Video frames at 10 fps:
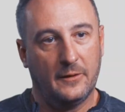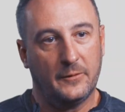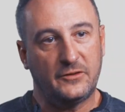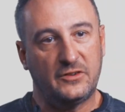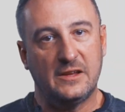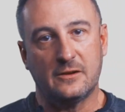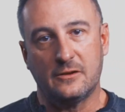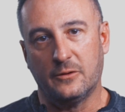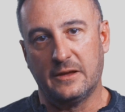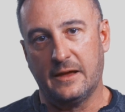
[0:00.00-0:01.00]
Let's say you're
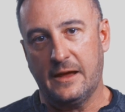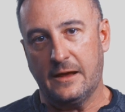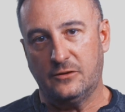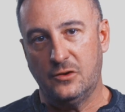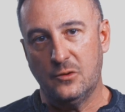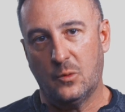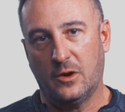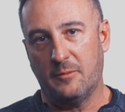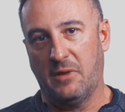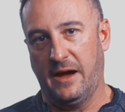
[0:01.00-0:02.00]
doing a
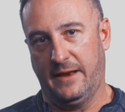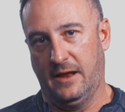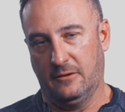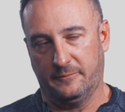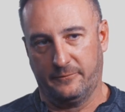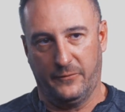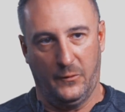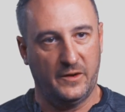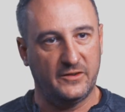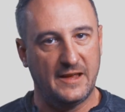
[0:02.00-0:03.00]
2-1 buy down.
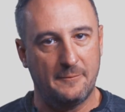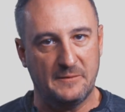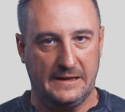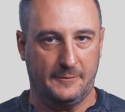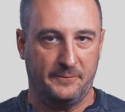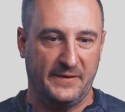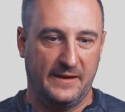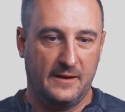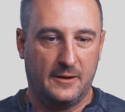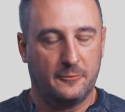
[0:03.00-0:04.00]
What does that mean?
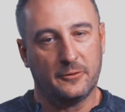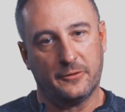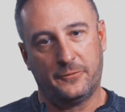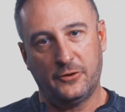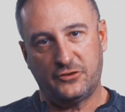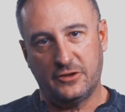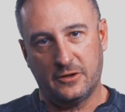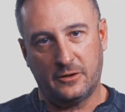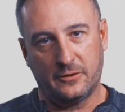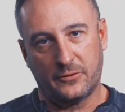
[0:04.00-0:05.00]
Well, the first
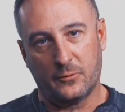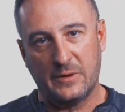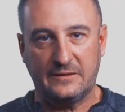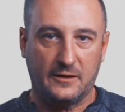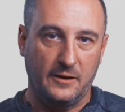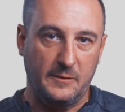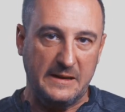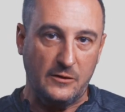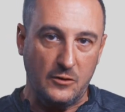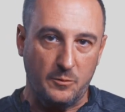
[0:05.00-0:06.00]
year, the rate's going to be
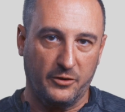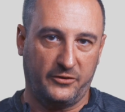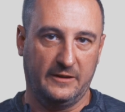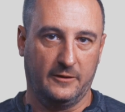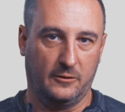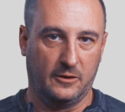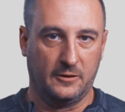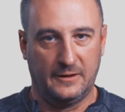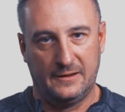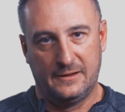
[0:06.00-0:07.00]
2% lower.
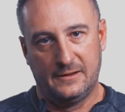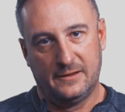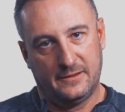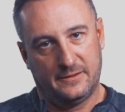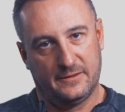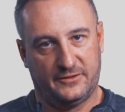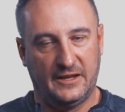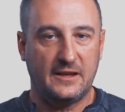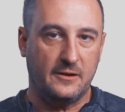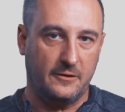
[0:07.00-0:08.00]
The
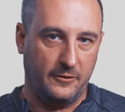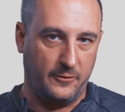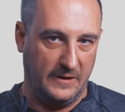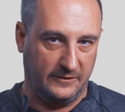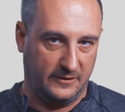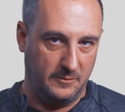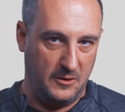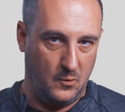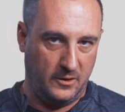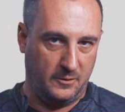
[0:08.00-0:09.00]
second year, the rate's going to be
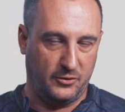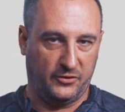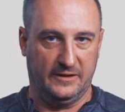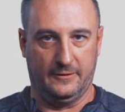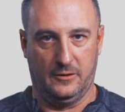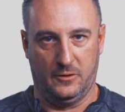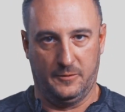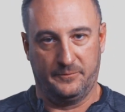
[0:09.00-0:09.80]
1% lower.